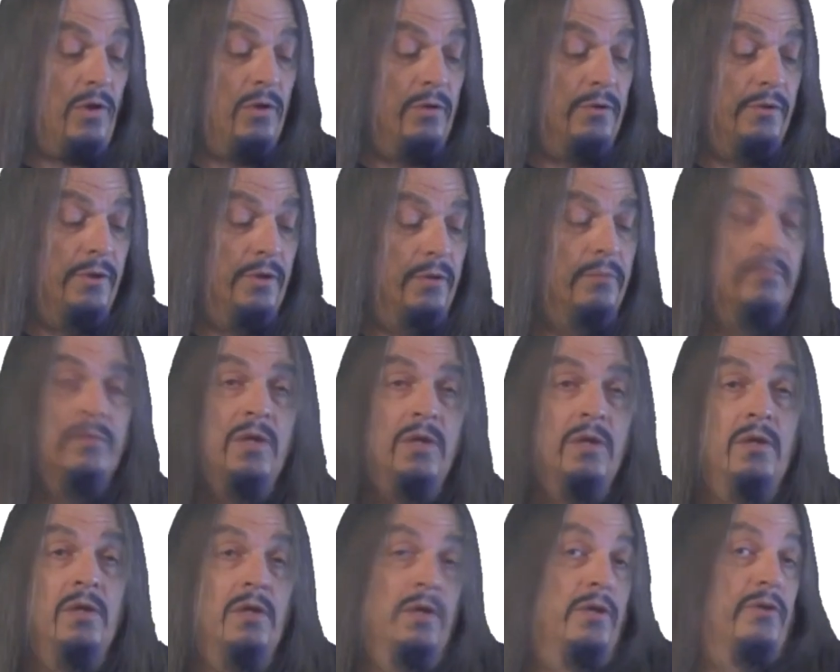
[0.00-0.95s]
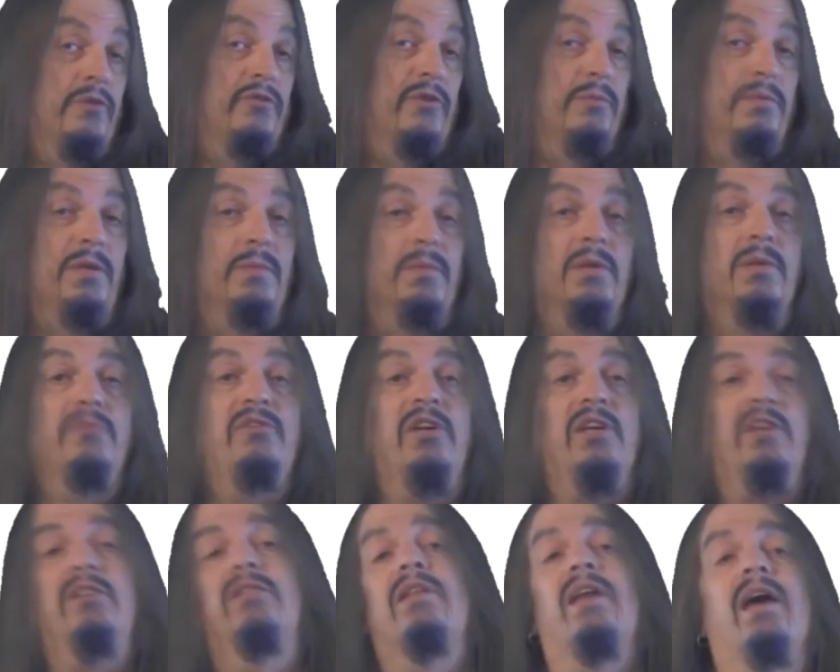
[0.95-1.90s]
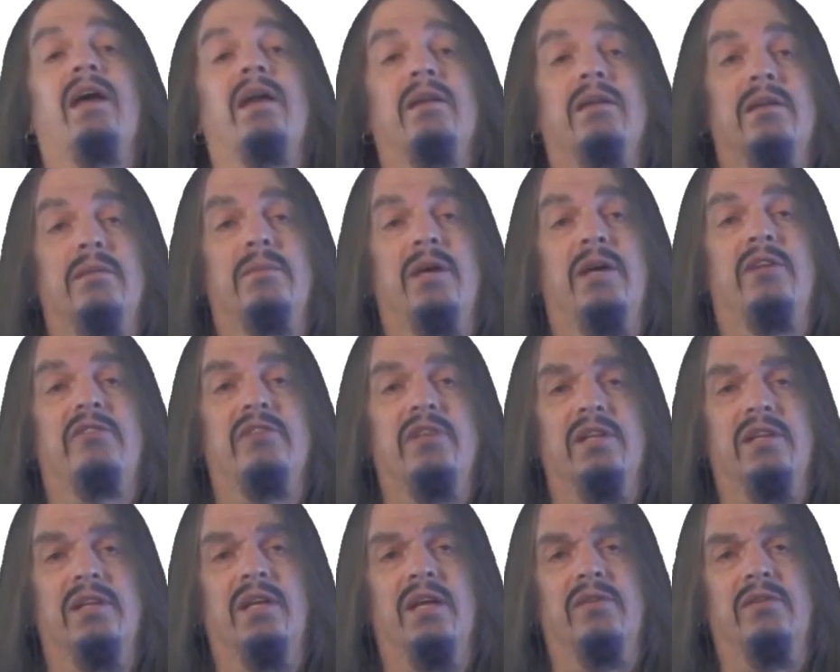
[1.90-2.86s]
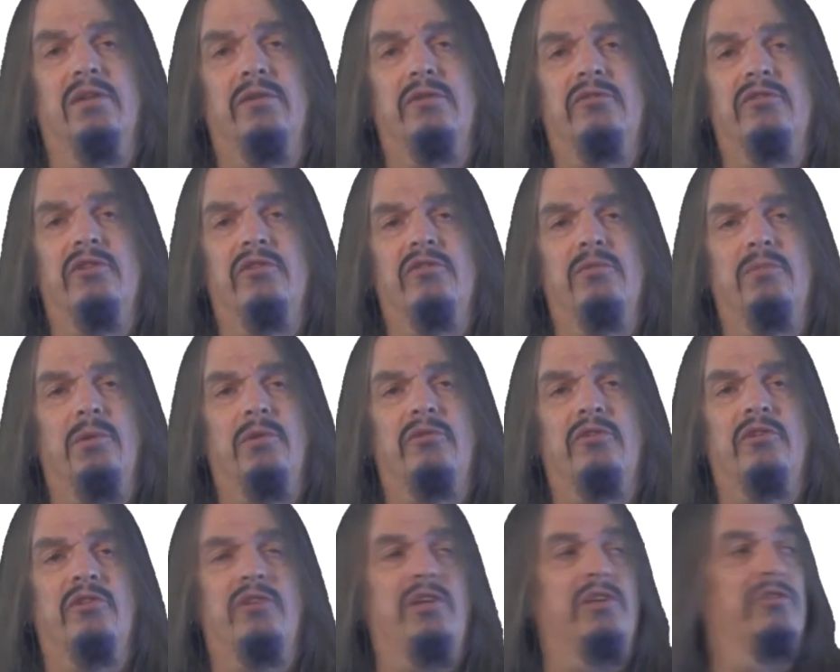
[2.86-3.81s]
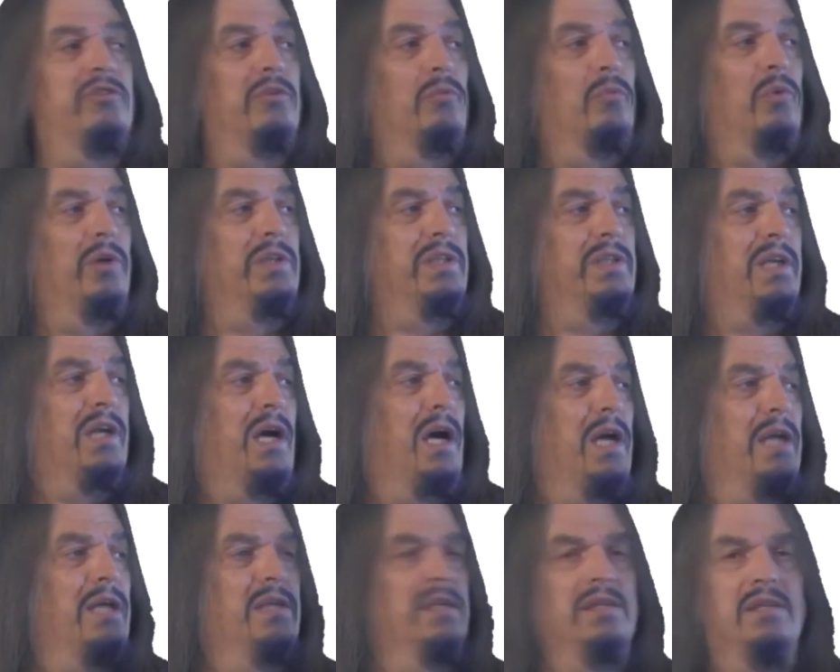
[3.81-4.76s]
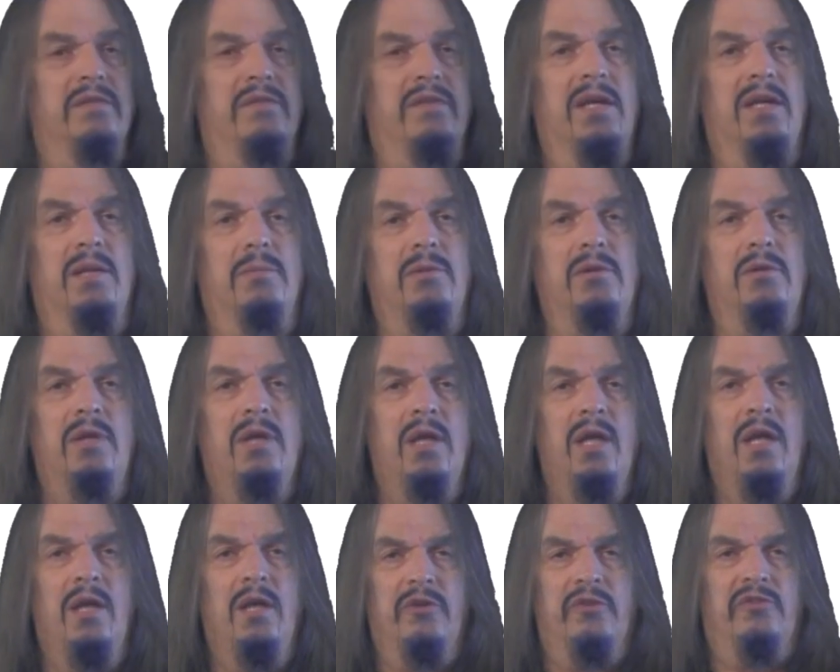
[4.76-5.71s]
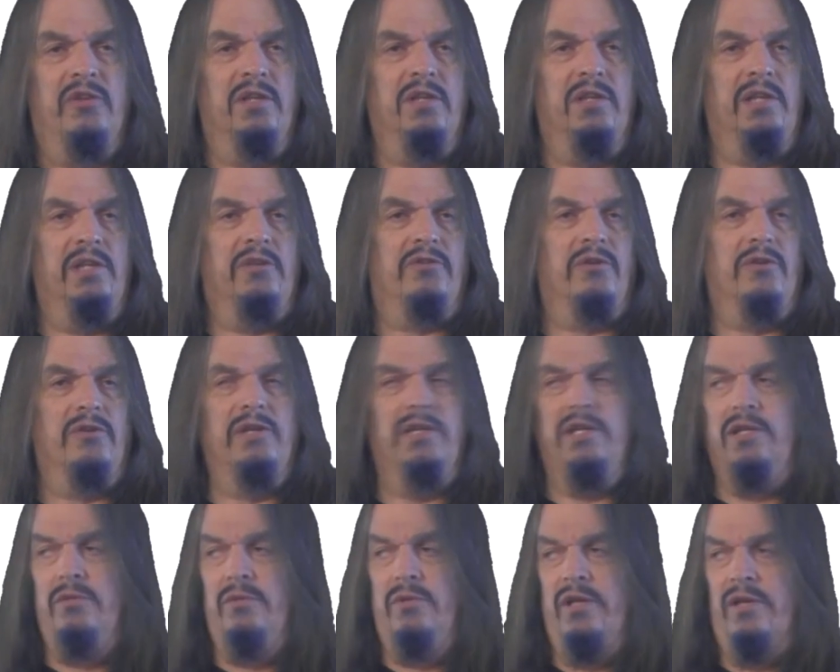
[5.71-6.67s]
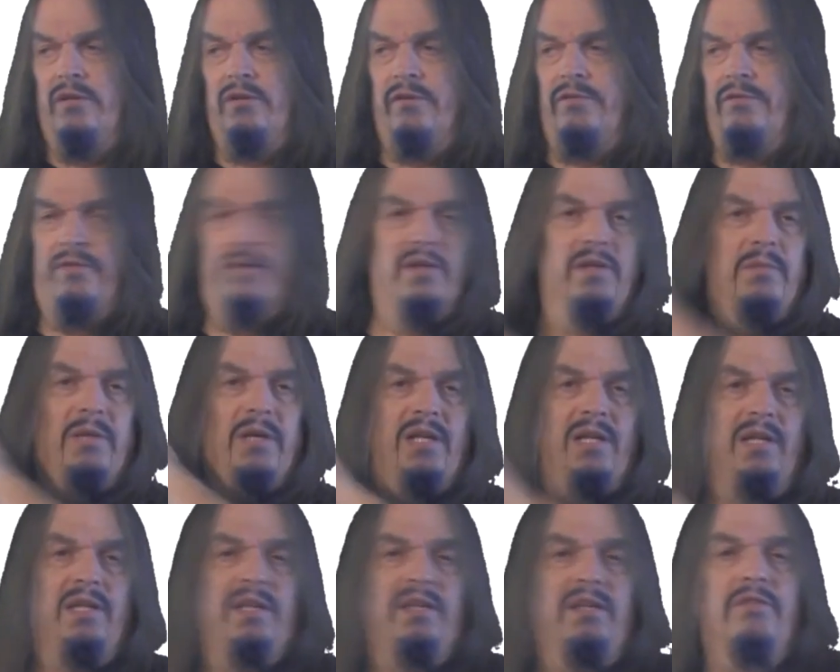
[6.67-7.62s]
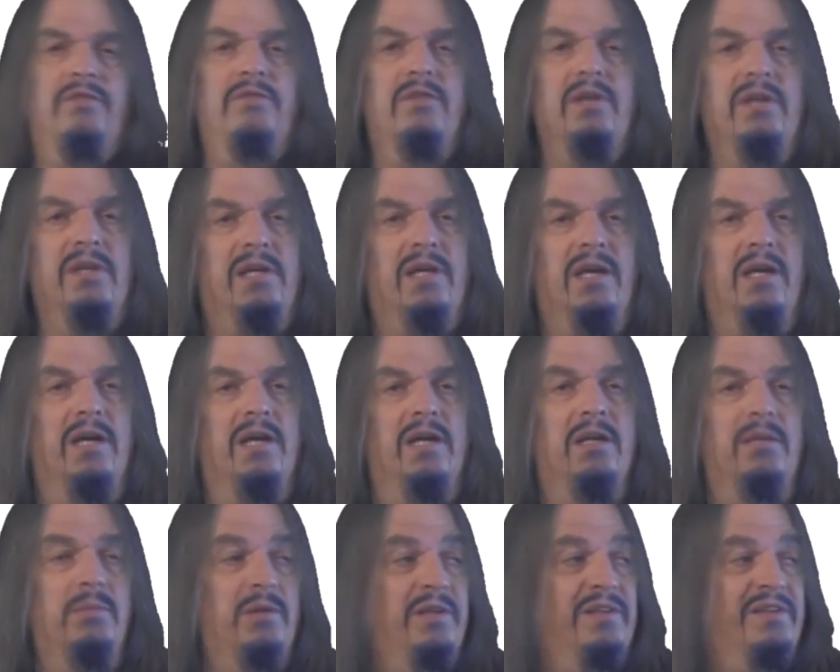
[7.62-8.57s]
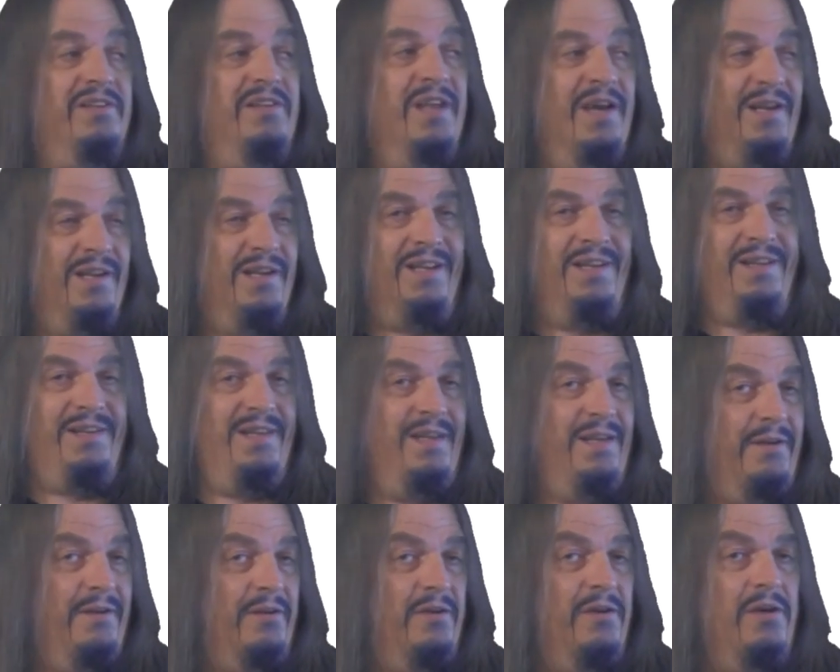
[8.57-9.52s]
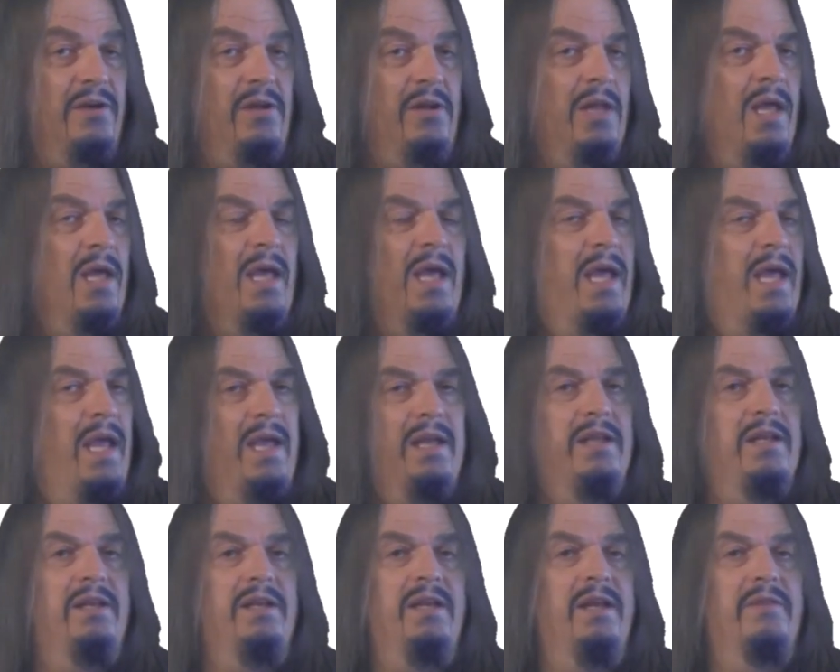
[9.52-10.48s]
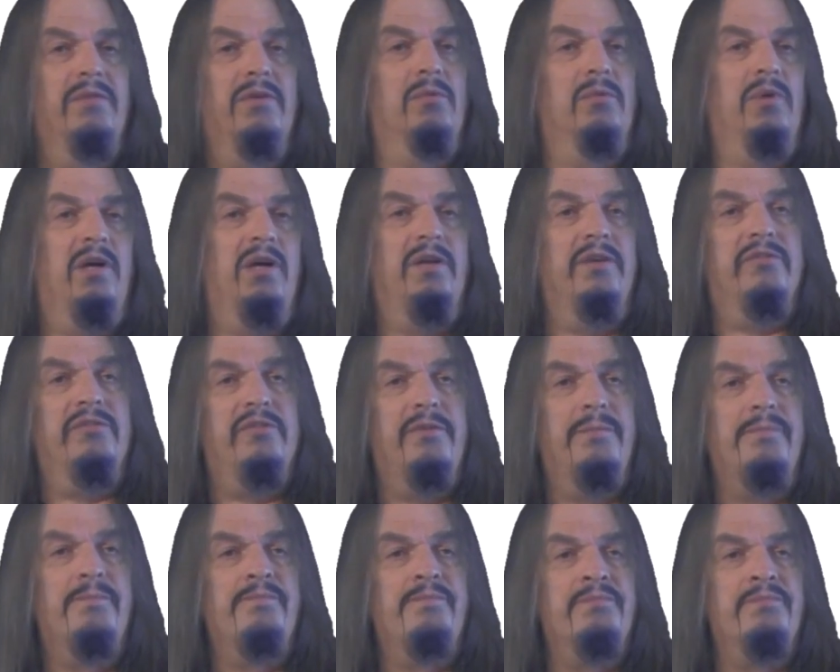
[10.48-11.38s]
Although, some people object to that, imagining that evolution is supposed to teach that one kind of animal suddenly turned into another fundamentally different kind. But it's not like that at all, and it never was.